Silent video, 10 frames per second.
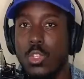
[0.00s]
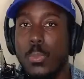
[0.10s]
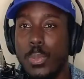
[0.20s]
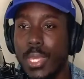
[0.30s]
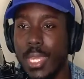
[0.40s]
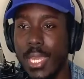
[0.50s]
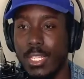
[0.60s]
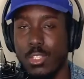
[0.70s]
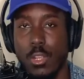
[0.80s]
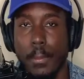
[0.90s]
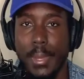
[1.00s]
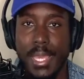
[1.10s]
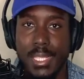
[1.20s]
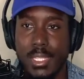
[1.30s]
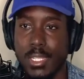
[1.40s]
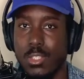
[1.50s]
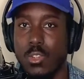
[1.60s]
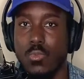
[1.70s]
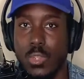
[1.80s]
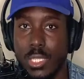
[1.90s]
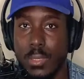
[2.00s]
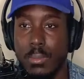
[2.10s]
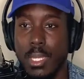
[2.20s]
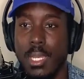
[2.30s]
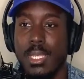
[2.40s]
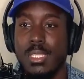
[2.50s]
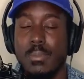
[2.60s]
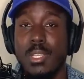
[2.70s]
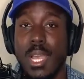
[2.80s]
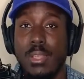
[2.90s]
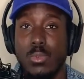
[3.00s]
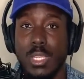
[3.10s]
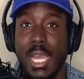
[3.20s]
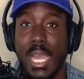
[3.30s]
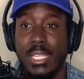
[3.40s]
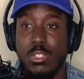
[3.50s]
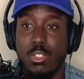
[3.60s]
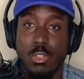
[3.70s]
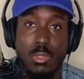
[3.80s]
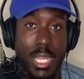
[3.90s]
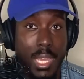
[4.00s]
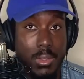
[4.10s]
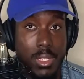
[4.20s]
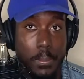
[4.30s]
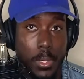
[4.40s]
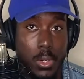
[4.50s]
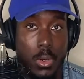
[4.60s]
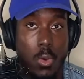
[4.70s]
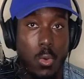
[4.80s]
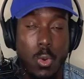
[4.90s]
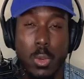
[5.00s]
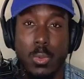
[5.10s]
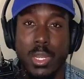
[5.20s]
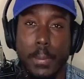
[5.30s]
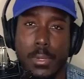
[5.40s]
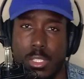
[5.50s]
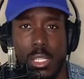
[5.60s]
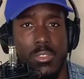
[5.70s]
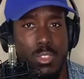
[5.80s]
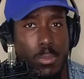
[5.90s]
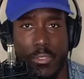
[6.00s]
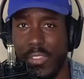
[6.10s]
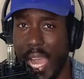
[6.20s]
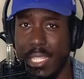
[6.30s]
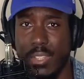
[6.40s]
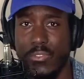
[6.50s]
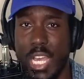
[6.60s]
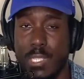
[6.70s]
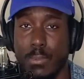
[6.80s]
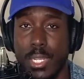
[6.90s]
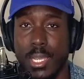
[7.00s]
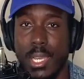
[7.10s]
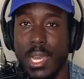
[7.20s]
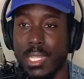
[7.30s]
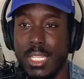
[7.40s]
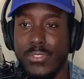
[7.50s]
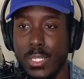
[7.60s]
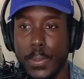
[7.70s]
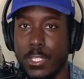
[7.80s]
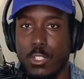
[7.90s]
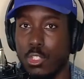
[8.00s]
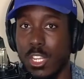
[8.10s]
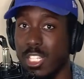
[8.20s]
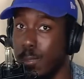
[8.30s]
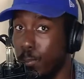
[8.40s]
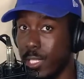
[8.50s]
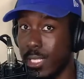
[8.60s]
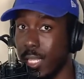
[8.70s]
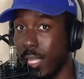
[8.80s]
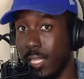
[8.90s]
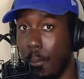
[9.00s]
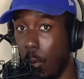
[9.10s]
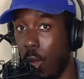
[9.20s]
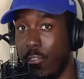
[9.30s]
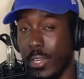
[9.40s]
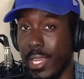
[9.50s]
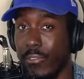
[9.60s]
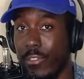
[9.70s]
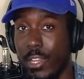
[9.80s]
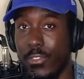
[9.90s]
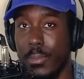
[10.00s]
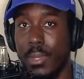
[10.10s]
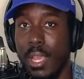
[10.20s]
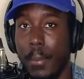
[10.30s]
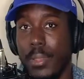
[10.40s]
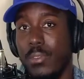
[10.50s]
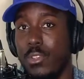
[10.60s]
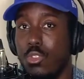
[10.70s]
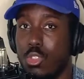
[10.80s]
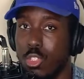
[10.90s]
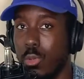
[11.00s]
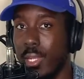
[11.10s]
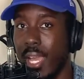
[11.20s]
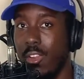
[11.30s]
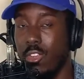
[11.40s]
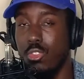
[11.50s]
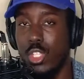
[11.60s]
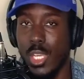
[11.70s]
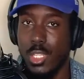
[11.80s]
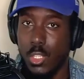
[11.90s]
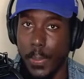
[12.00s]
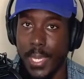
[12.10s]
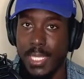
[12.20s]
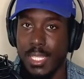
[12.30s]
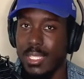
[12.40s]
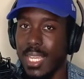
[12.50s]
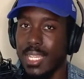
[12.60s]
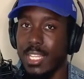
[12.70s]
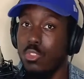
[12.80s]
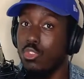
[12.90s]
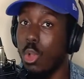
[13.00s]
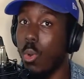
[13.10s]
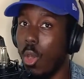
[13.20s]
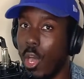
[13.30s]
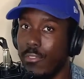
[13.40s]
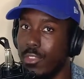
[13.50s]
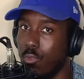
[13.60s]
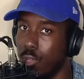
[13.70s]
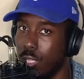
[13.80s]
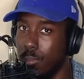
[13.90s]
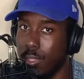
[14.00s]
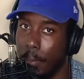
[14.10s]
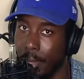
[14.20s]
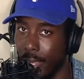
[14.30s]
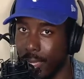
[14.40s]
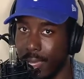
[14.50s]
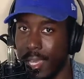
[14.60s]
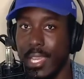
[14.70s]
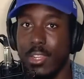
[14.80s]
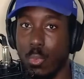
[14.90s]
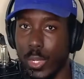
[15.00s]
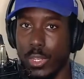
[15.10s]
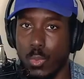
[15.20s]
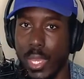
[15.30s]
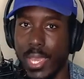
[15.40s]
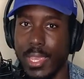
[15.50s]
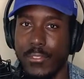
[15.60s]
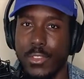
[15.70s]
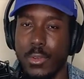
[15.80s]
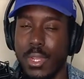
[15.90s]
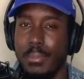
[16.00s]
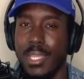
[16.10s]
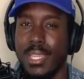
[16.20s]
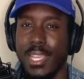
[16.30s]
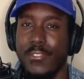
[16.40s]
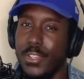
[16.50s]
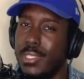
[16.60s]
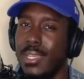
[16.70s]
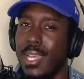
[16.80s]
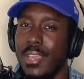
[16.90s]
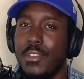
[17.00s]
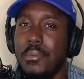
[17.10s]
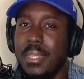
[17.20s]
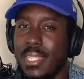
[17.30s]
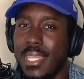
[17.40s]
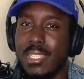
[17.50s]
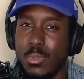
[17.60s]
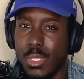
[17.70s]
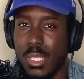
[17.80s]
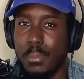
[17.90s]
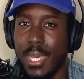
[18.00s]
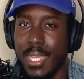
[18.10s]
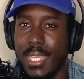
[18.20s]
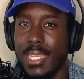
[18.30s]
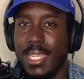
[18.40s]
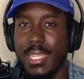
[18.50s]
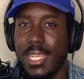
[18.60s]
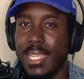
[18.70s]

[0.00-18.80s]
you play at a certain pace, at a certain rhythm, sometimes when guys slow down the ball or when they're pushing super fast and fast break, a defensive player is just trying to sprint to cut them off or get in front of them. But then when you slow down or you change your pacing, it's kind of like you throw off the rhythm of the beat in a weird way, if you know what I mean. Like if you ever been dancing with somebody and then